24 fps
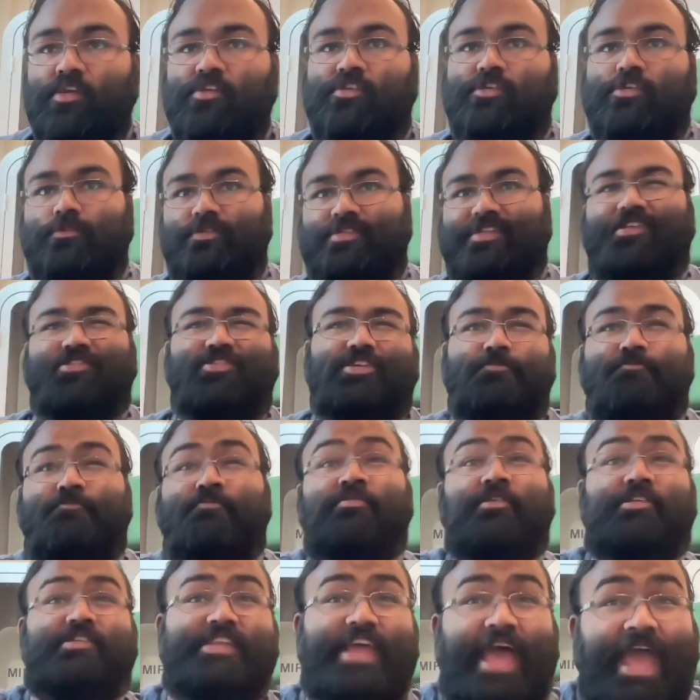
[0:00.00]
to essentially
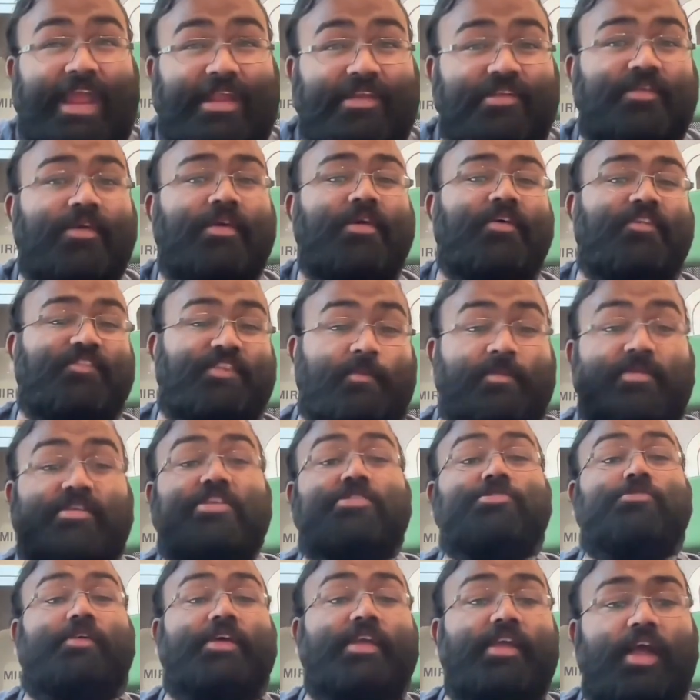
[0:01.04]
protect some
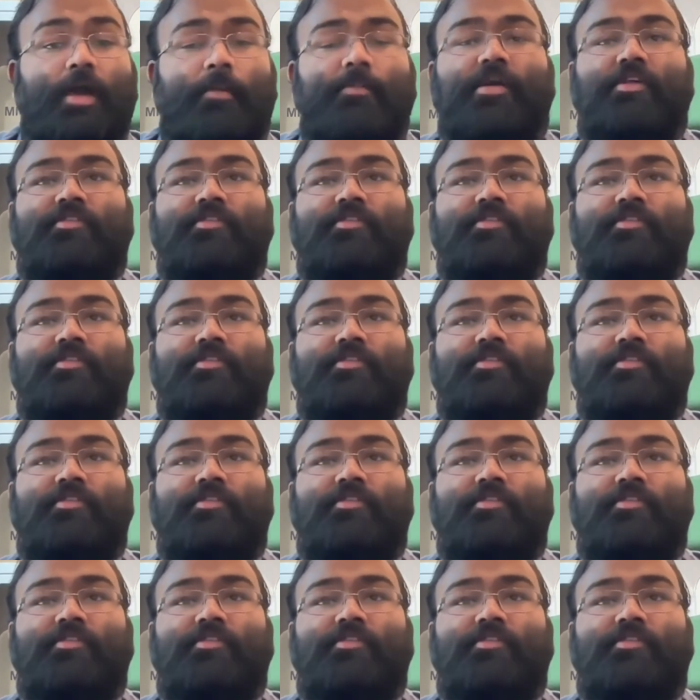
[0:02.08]
additional income